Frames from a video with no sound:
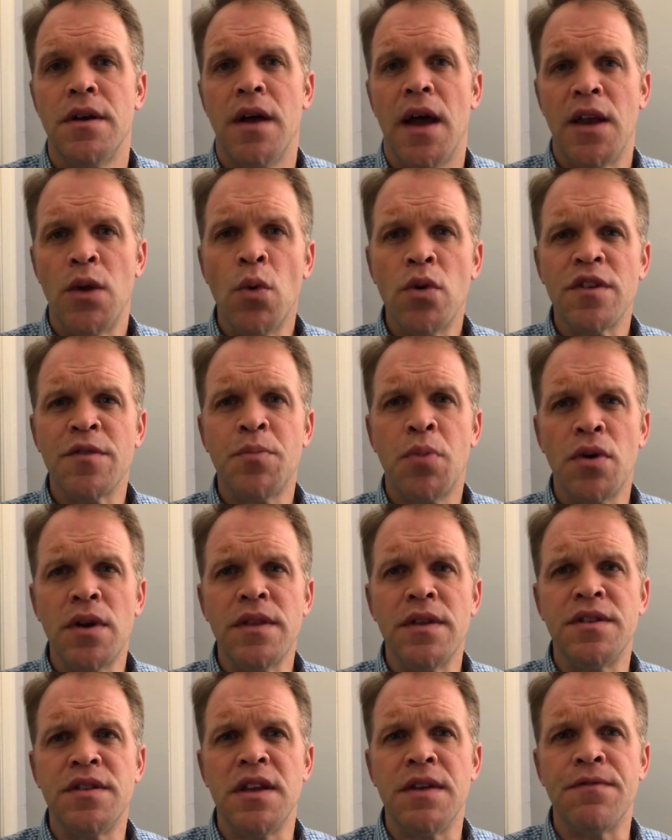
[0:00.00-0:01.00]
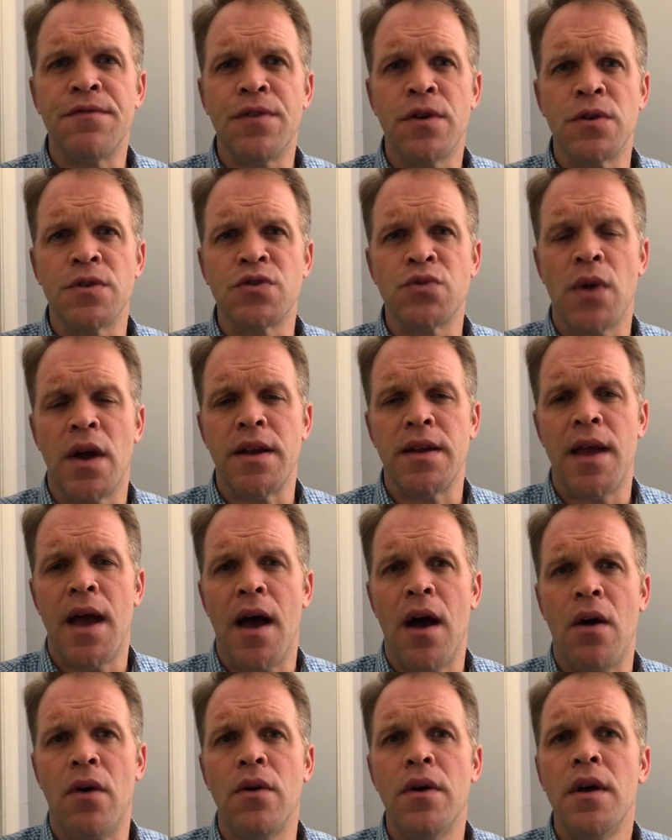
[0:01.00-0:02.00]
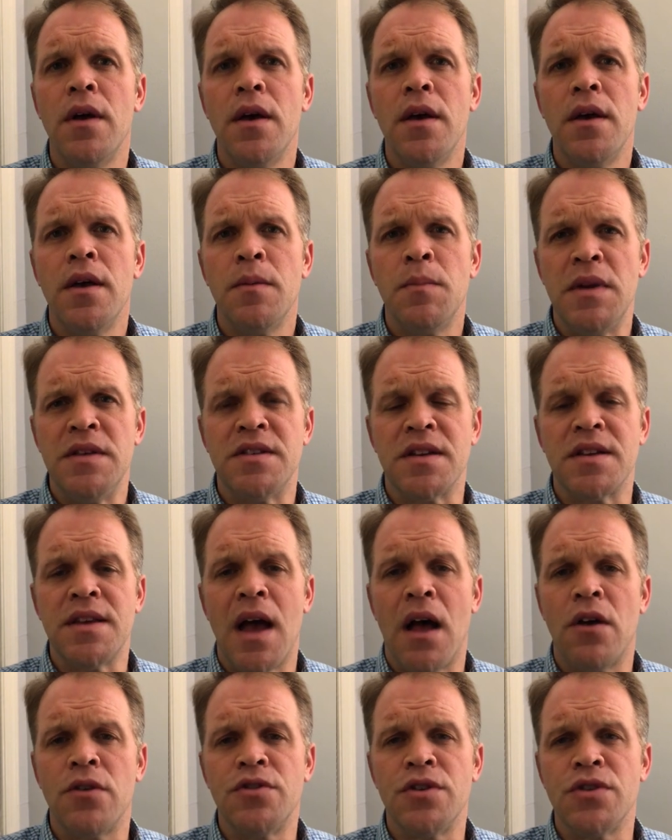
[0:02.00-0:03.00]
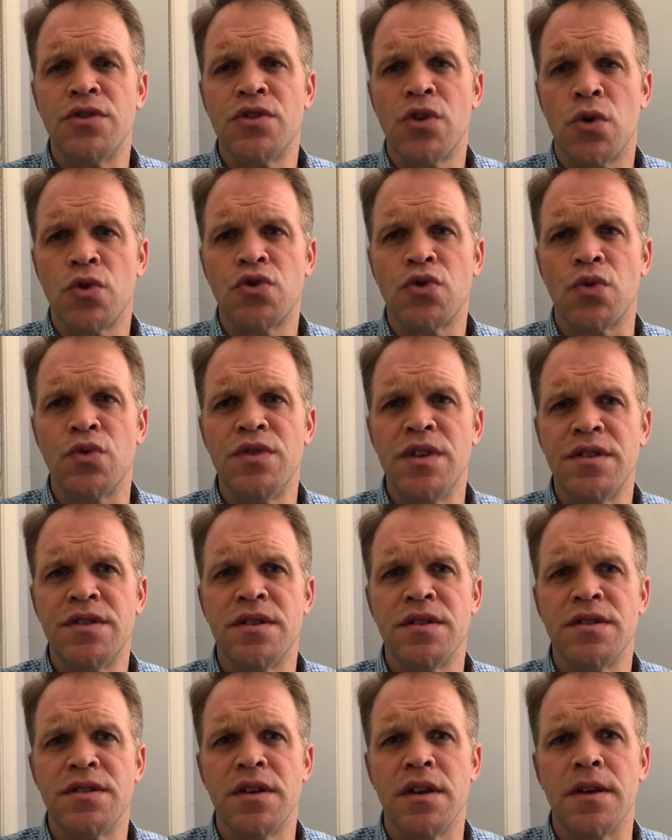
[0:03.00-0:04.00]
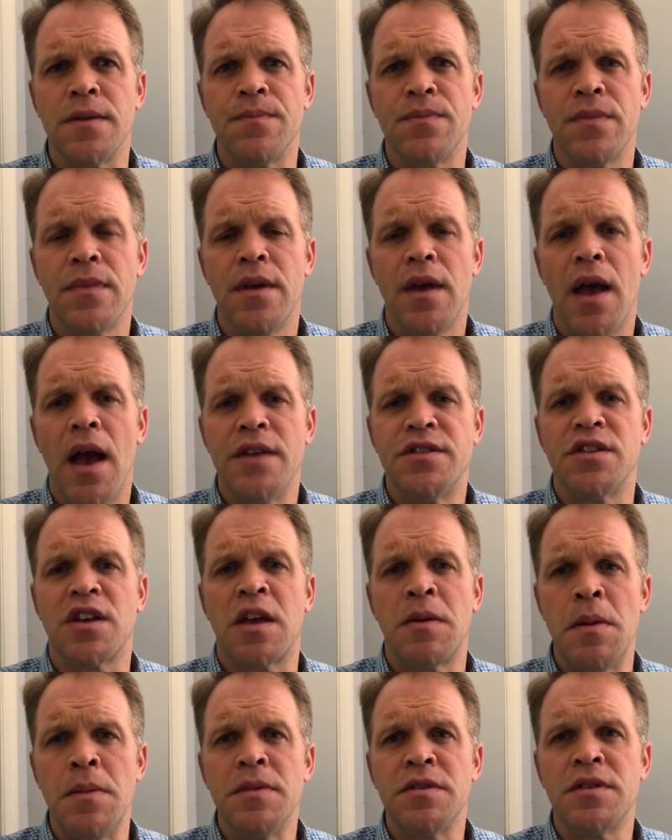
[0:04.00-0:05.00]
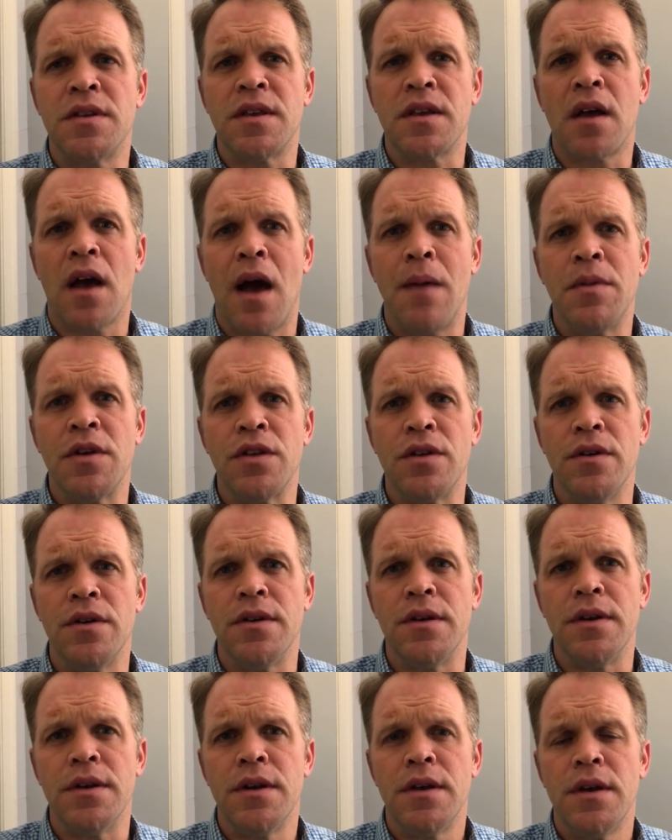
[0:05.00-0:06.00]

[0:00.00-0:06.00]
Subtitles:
I wonder if putting the team first right now means acknowledging social distancing as a commitment to the common good,